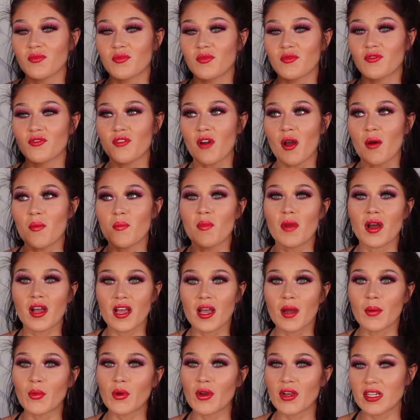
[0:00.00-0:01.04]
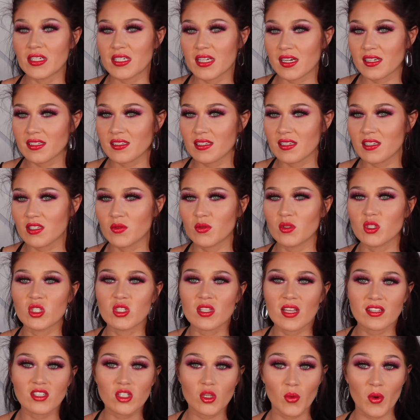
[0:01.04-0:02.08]
from Montgomery, Texas, which is
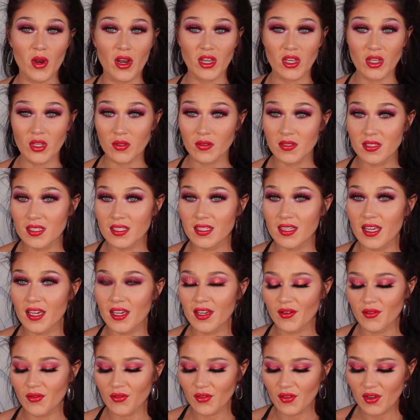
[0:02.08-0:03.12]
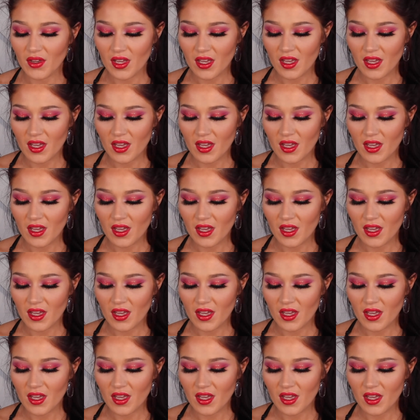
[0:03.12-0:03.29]
actually where I used to live.